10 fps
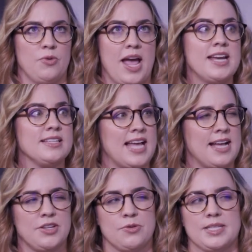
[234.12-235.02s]
Ada
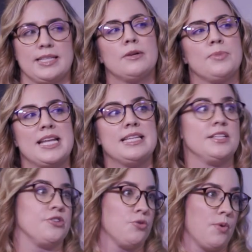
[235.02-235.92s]
Zatar was a little bit
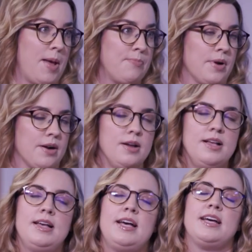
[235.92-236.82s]
easier to remember.
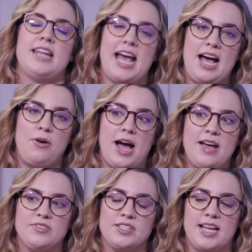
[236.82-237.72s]
Now
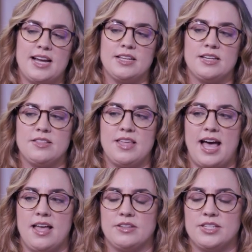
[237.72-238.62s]
I've decided
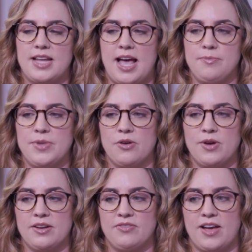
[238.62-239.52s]
that,
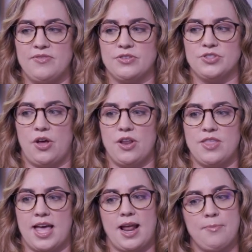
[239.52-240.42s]
kind of 5 years on,
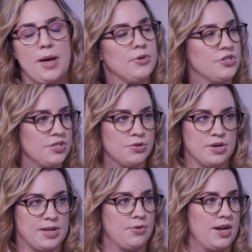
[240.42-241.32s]
that I publish as
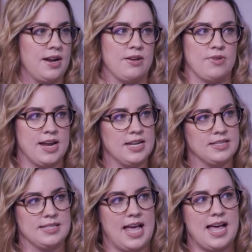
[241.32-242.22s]
Courtney Brandt, I write as
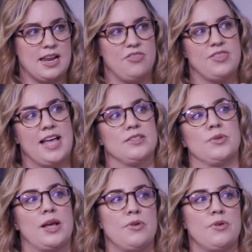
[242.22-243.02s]
that, and that's what I want to